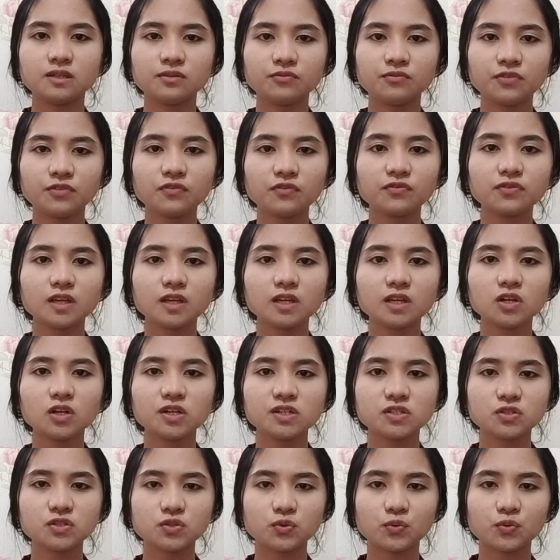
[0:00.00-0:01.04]
15th
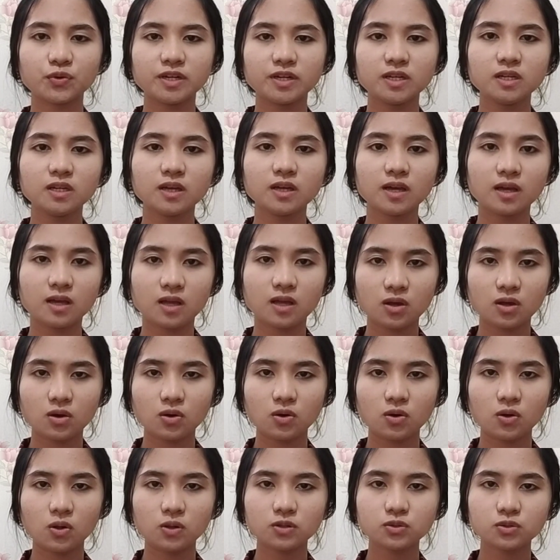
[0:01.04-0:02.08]
century
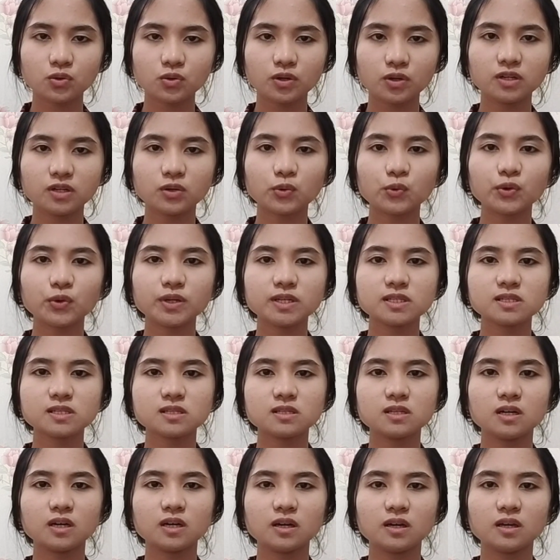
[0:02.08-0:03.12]
also increased
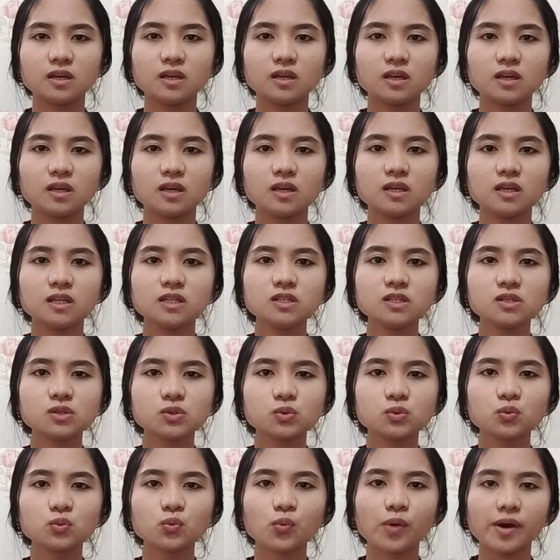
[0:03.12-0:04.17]
the
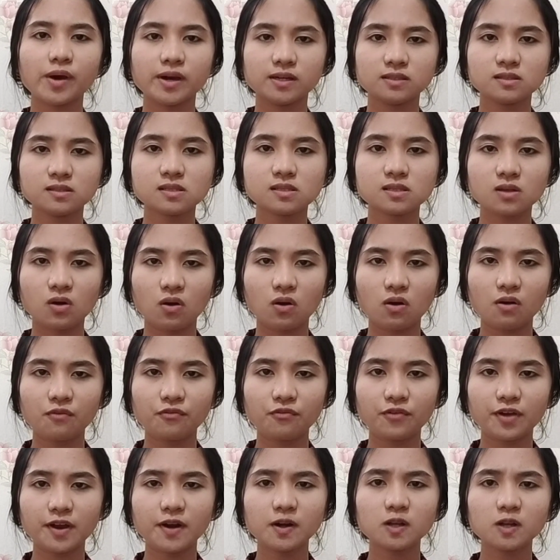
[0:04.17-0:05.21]
issuance of
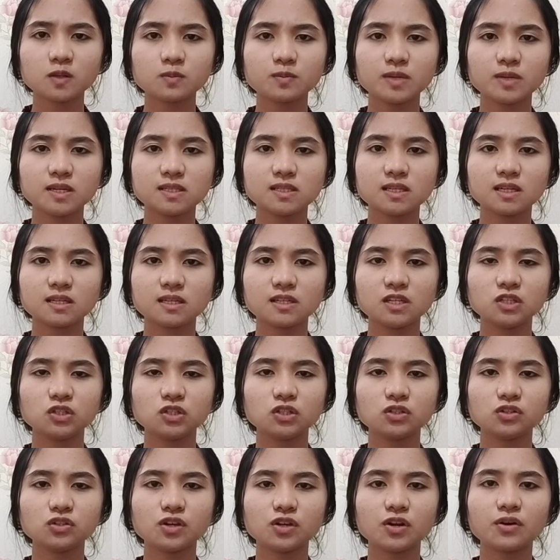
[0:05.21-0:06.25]
arithmetic
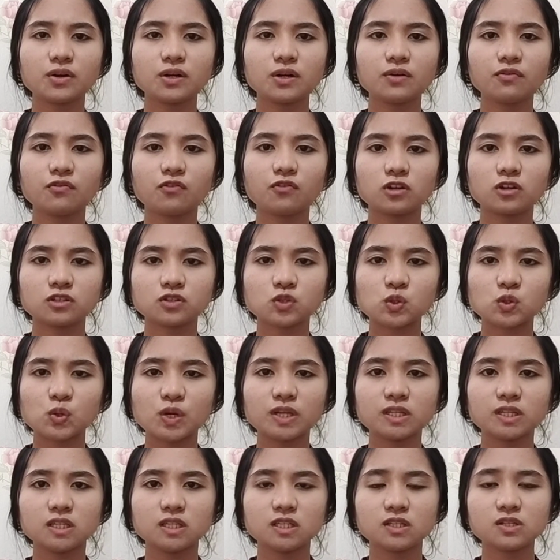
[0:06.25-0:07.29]
necessary for
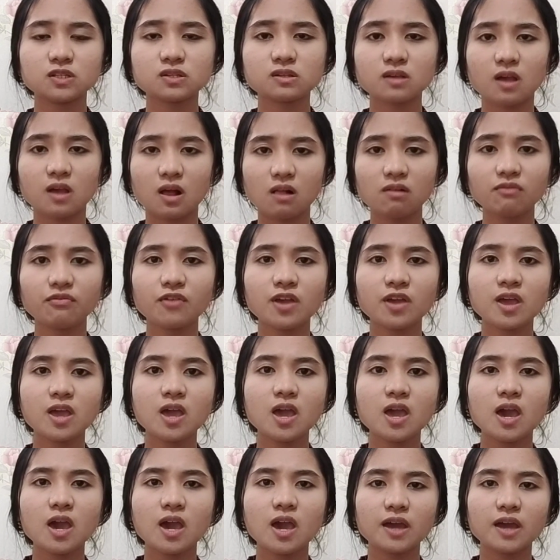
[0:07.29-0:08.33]
trade itself.
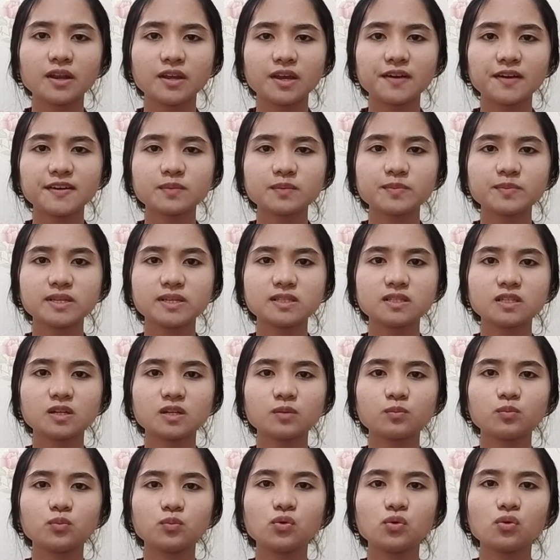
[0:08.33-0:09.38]
An arithmetic
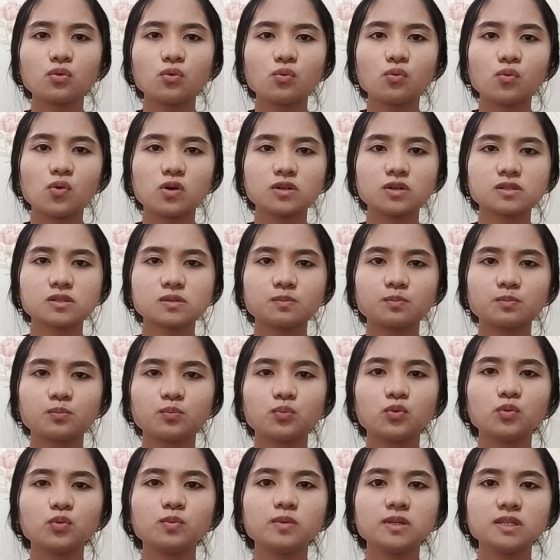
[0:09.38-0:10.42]
book was
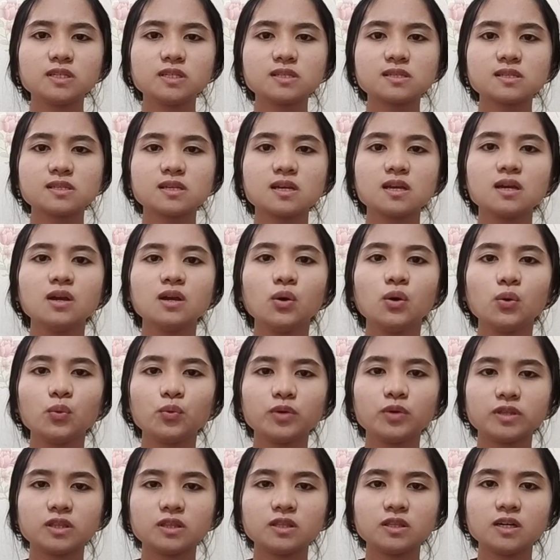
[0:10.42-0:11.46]
published
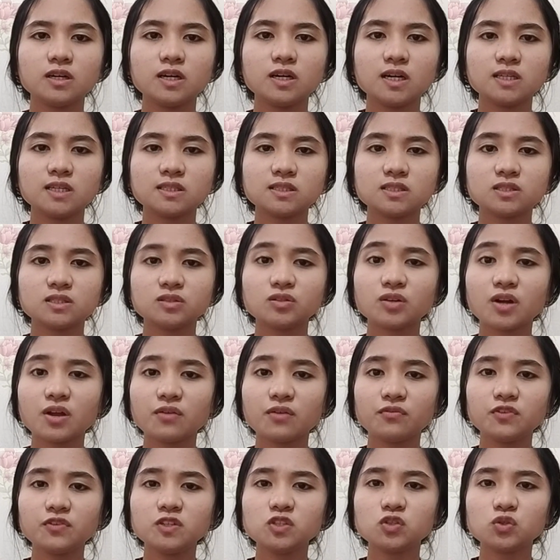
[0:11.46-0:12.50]
with the
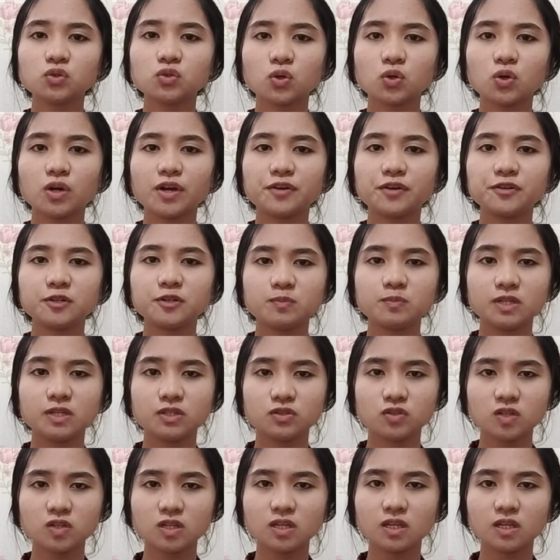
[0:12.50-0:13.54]
Treviso
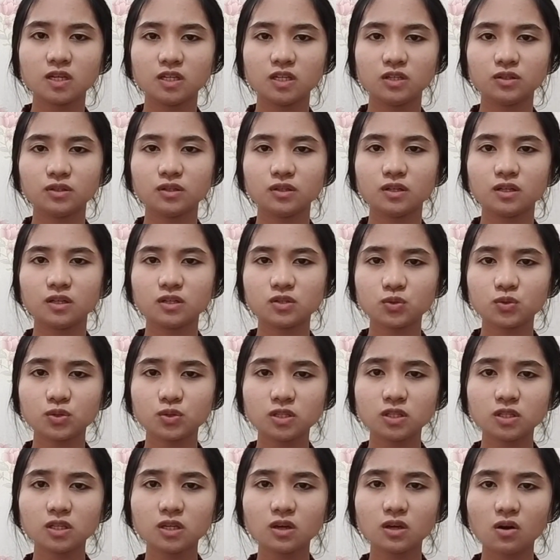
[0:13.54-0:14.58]
arithmetic in the
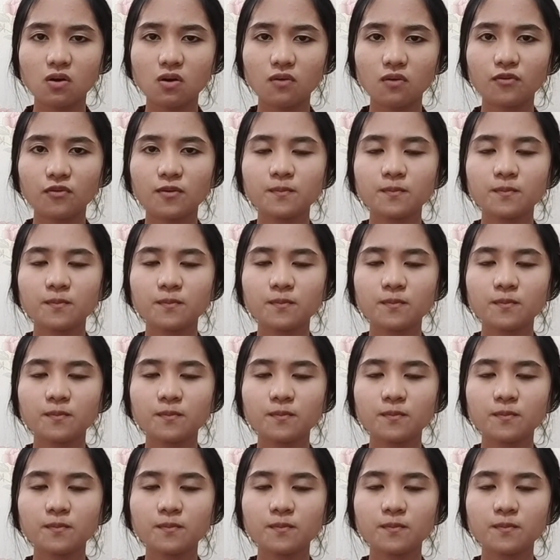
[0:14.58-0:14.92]
city of